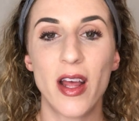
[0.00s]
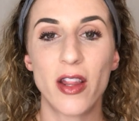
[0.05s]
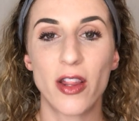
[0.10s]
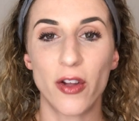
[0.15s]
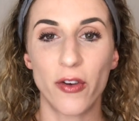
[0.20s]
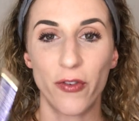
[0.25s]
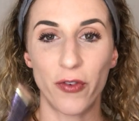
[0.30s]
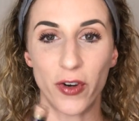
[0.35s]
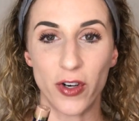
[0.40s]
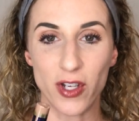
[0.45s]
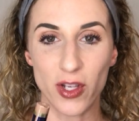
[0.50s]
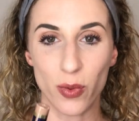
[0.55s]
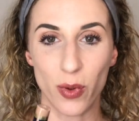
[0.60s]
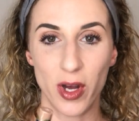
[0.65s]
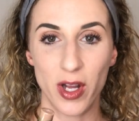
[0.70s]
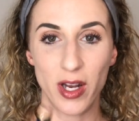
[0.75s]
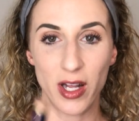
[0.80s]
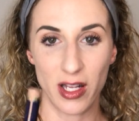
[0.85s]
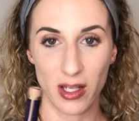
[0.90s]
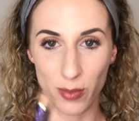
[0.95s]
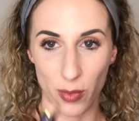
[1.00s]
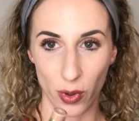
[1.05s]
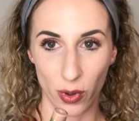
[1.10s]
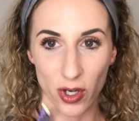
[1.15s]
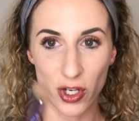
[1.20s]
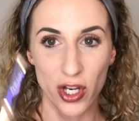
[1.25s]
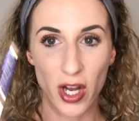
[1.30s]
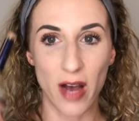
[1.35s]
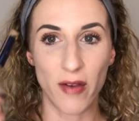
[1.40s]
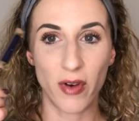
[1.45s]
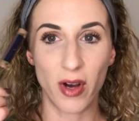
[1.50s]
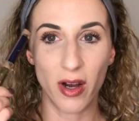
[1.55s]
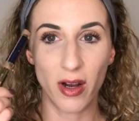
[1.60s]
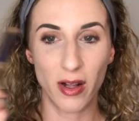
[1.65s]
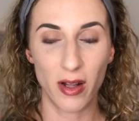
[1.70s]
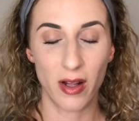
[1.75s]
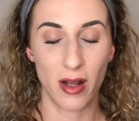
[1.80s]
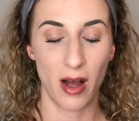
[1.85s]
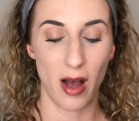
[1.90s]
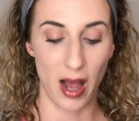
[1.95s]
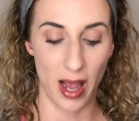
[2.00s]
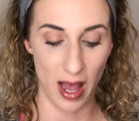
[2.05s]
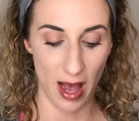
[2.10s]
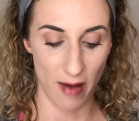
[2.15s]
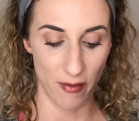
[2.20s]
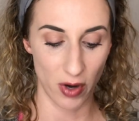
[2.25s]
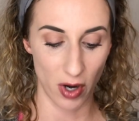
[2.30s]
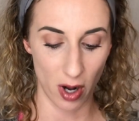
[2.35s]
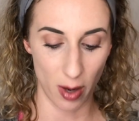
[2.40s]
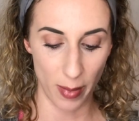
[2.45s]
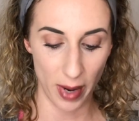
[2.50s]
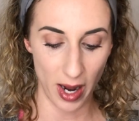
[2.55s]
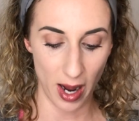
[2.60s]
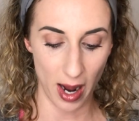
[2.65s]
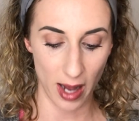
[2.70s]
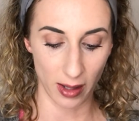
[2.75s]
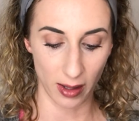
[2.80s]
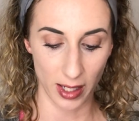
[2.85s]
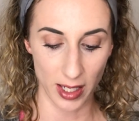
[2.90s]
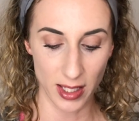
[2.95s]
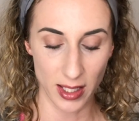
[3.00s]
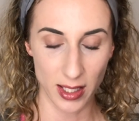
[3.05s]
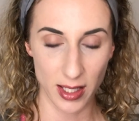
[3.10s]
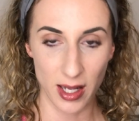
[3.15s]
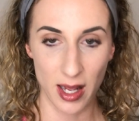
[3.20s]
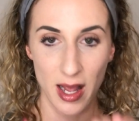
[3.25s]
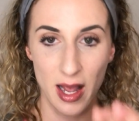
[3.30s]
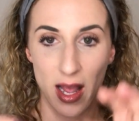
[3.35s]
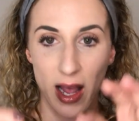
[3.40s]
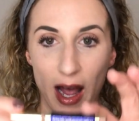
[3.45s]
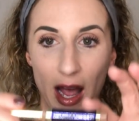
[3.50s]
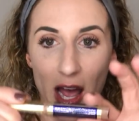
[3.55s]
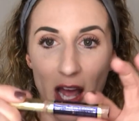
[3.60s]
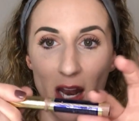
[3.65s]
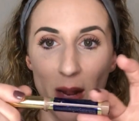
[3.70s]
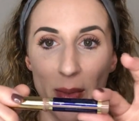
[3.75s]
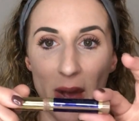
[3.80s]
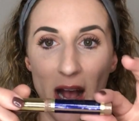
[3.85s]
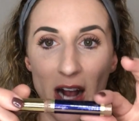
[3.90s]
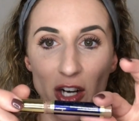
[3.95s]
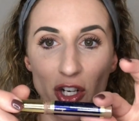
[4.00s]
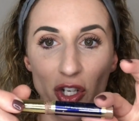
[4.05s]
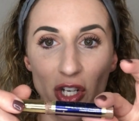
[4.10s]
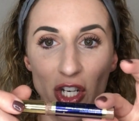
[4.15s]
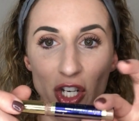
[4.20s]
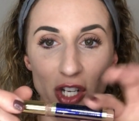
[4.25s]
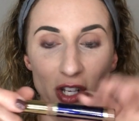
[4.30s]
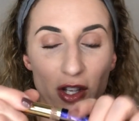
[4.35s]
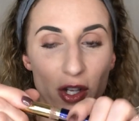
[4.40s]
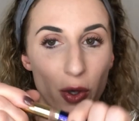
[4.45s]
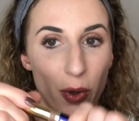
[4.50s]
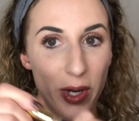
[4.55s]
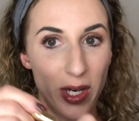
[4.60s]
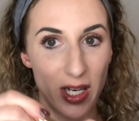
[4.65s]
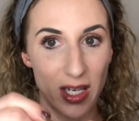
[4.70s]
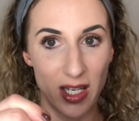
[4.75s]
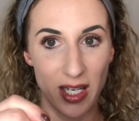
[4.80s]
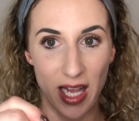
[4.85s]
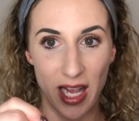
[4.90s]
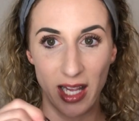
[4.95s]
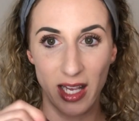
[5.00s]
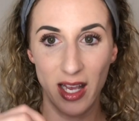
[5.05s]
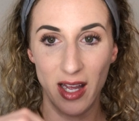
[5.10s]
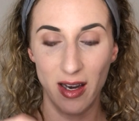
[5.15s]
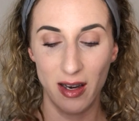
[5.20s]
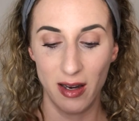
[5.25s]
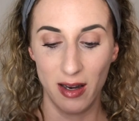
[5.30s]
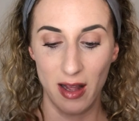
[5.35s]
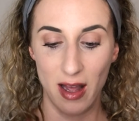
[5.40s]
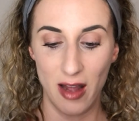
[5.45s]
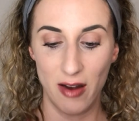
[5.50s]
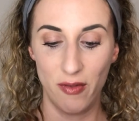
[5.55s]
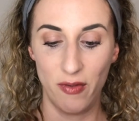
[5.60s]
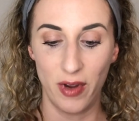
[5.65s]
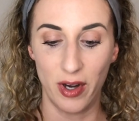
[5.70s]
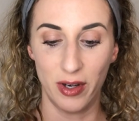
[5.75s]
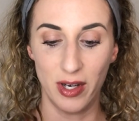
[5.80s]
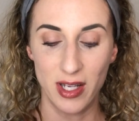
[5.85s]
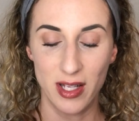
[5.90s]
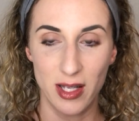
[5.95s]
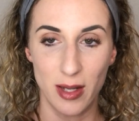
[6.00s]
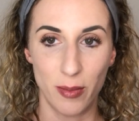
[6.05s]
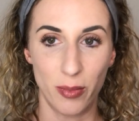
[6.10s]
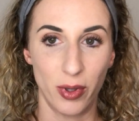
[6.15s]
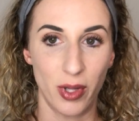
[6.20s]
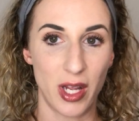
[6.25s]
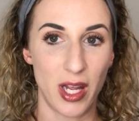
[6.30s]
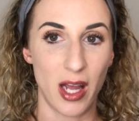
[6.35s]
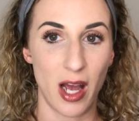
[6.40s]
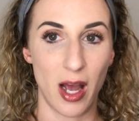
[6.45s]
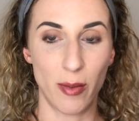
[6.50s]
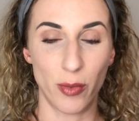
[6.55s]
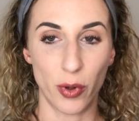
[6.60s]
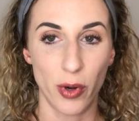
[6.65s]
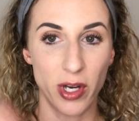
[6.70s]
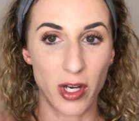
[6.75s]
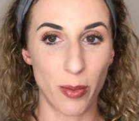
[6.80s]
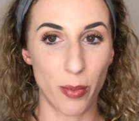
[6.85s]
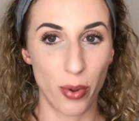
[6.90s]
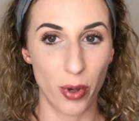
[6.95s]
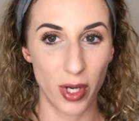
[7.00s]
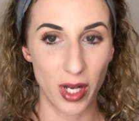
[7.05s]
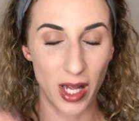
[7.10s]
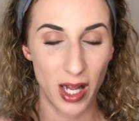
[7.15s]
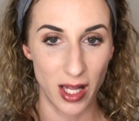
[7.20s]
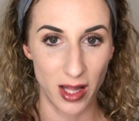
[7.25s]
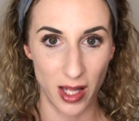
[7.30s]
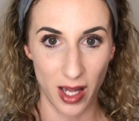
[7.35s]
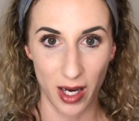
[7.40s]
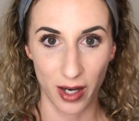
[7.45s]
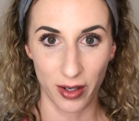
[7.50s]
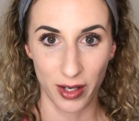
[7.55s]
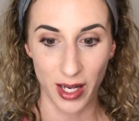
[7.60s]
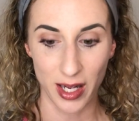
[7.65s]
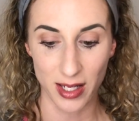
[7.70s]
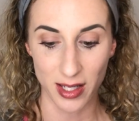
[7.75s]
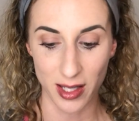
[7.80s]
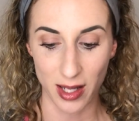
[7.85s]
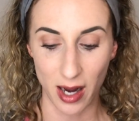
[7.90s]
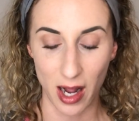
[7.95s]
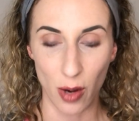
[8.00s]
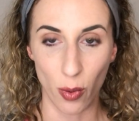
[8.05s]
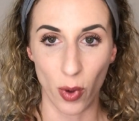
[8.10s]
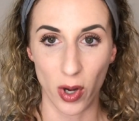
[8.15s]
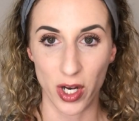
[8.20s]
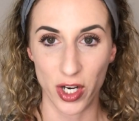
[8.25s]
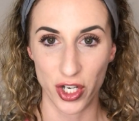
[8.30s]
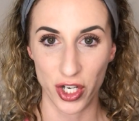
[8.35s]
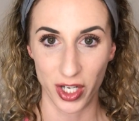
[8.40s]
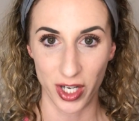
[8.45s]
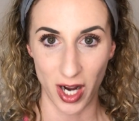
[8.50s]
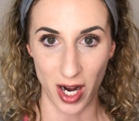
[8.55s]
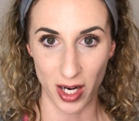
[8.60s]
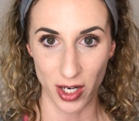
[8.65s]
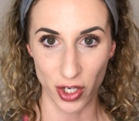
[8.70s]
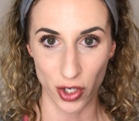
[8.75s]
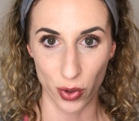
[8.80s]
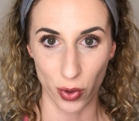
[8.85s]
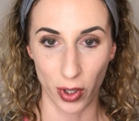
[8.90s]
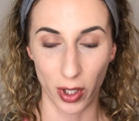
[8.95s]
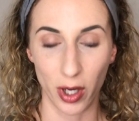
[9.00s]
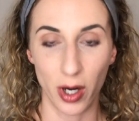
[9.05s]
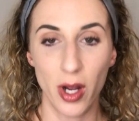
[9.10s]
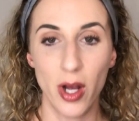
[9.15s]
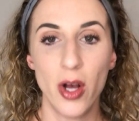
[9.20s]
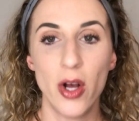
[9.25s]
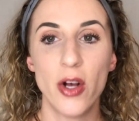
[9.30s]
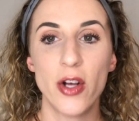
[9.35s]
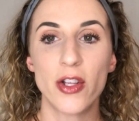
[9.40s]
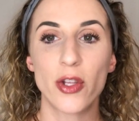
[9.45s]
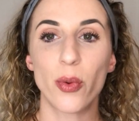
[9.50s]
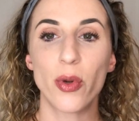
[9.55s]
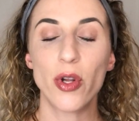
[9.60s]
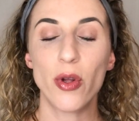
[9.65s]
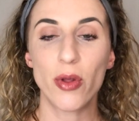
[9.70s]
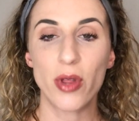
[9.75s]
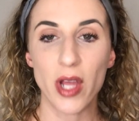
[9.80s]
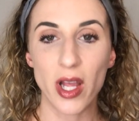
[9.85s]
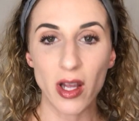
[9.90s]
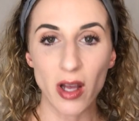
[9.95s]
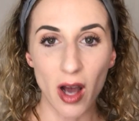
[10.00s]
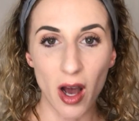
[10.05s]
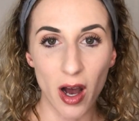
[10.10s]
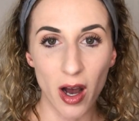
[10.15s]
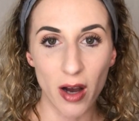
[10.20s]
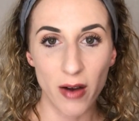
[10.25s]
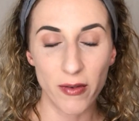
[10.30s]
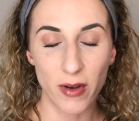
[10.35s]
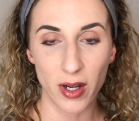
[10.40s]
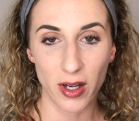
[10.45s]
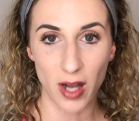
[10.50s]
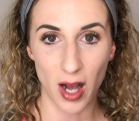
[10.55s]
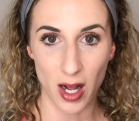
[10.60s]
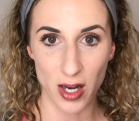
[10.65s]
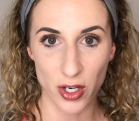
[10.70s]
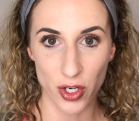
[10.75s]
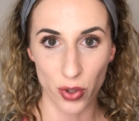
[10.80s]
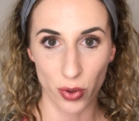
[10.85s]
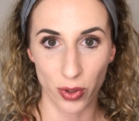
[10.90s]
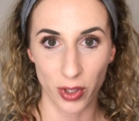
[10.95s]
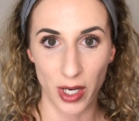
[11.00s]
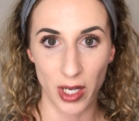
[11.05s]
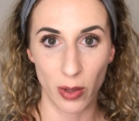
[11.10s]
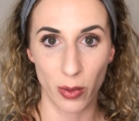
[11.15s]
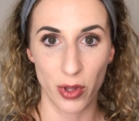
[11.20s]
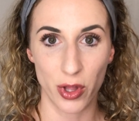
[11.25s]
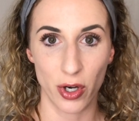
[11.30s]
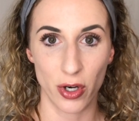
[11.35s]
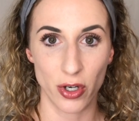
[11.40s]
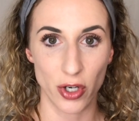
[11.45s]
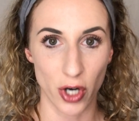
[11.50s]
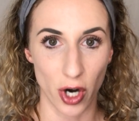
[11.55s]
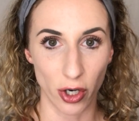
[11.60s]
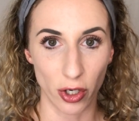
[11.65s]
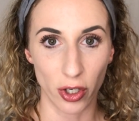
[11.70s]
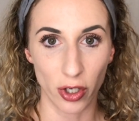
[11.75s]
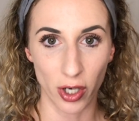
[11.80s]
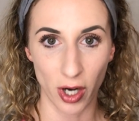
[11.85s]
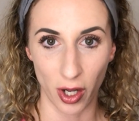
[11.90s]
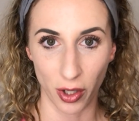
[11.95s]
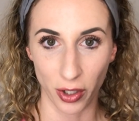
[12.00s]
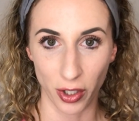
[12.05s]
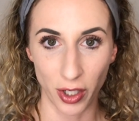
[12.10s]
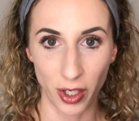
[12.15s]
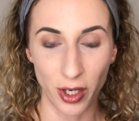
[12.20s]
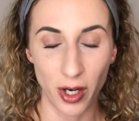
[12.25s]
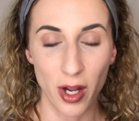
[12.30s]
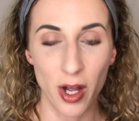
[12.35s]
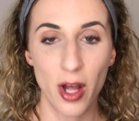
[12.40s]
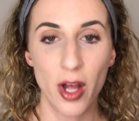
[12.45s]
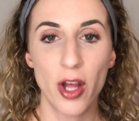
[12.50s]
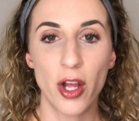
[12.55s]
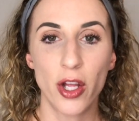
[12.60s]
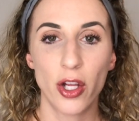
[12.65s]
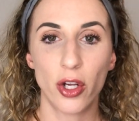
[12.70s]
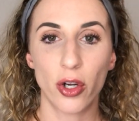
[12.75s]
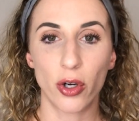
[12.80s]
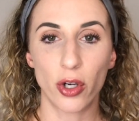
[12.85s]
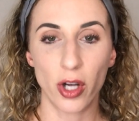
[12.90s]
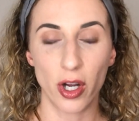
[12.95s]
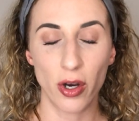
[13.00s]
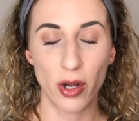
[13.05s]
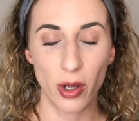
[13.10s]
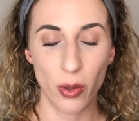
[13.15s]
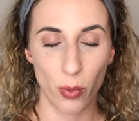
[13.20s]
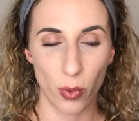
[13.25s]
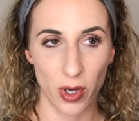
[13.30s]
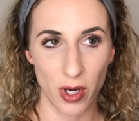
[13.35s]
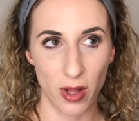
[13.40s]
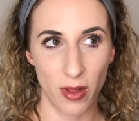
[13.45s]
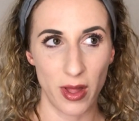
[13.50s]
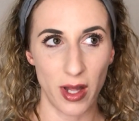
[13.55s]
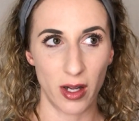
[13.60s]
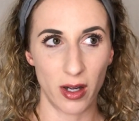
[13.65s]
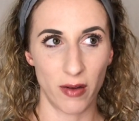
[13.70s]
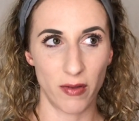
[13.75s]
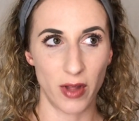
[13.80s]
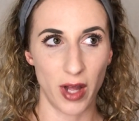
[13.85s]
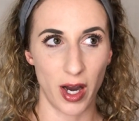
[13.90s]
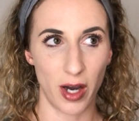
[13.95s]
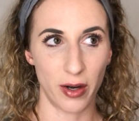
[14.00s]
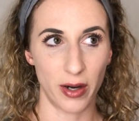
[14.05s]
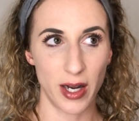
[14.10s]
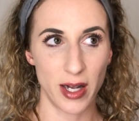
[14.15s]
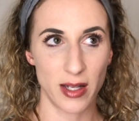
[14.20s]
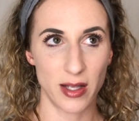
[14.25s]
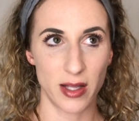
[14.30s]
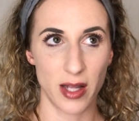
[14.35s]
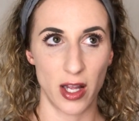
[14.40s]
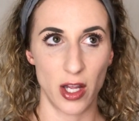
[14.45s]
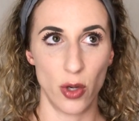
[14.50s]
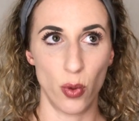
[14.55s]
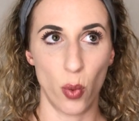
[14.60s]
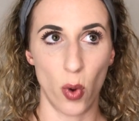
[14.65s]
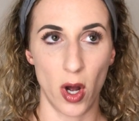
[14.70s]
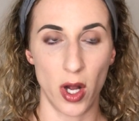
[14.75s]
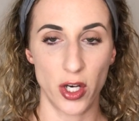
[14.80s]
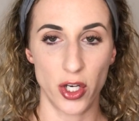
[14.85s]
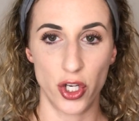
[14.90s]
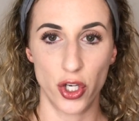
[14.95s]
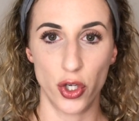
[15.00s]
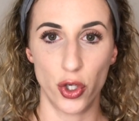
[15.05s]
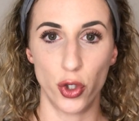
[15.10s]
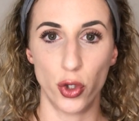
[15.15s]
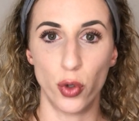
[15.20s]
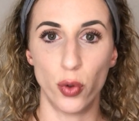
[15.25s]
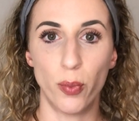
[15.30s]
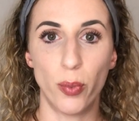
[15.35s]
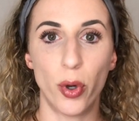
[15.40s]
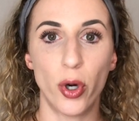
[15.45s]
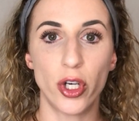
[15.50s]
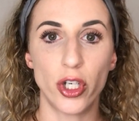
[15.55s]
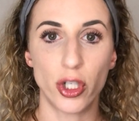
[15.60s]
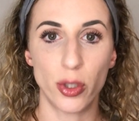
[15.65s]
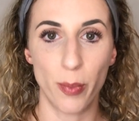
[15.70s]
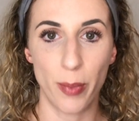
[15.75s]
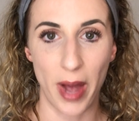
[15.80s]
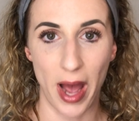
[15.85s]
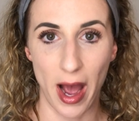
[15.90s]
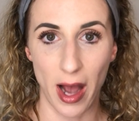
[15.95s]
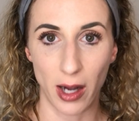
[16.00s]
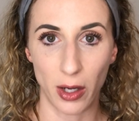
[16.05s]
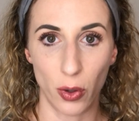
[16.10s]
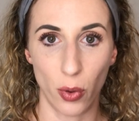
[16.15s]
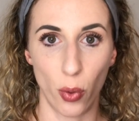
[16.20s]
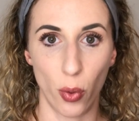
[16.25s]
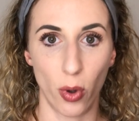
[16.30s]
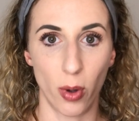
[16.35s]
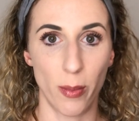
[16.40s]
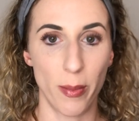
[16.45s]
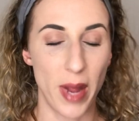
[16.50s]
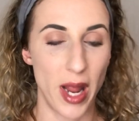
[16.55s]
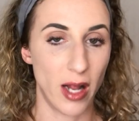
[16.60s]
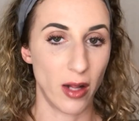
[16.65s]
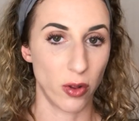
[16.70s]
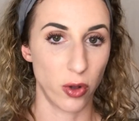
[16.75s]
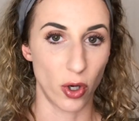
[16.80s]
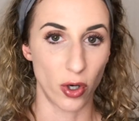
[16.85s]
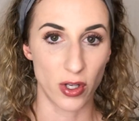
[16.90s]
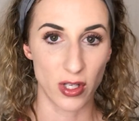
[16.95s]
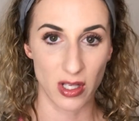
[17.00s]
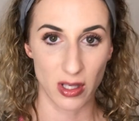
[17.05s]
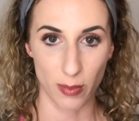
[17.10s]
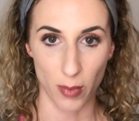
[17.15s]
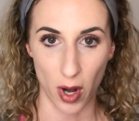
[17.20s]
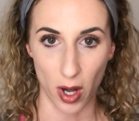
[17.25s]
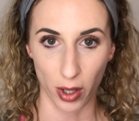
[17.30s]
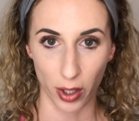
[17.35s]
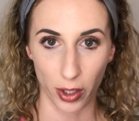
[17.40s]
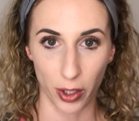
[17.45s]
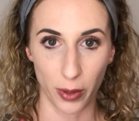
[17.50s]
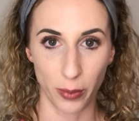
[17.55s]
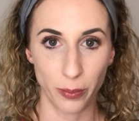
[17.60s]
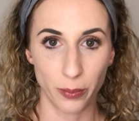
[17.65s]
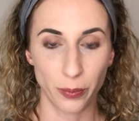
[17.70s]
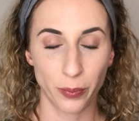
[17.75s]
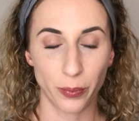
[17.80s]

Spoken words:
The first one is Mocha Java. I have it on my eyelids, and I'm actually just going to take it and very simply, I'm going to put it in the areas that I want to contour. So when you think of contouring with your darker color, you're gonna wanna think of the areas that you want to push back or make look smaller.